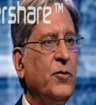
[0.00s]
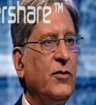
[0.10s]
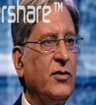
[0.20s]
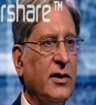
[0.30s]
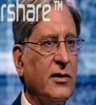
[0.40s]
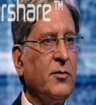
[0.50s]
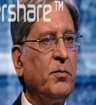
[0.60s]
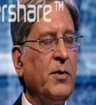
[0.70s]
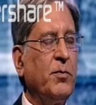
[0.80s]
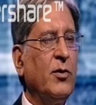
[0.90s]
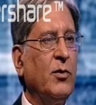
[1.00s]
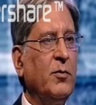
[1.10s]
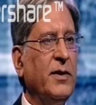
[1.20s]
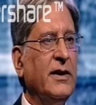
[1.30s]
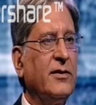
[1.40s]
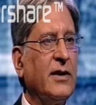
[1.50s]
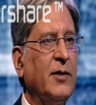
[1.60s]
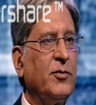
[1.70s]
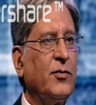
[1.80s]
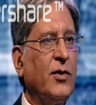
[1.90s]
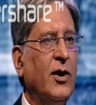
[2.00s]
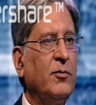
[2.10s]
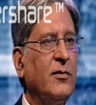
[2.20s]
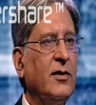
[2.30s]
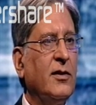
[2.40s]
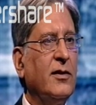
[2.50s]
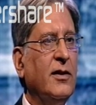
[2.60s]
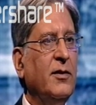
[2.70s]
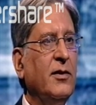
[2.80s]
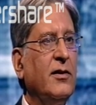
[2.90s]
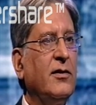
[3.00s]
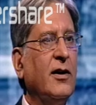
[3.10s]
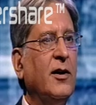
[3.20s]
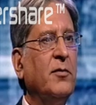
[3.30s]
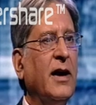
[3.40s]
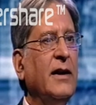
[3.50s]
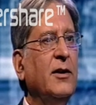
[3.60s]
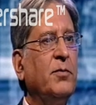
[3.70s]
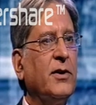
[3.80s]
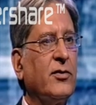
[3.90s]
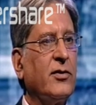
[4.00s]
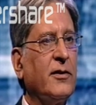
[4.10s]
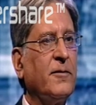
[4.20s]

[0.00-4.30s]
certain people will be exempt from the term any person.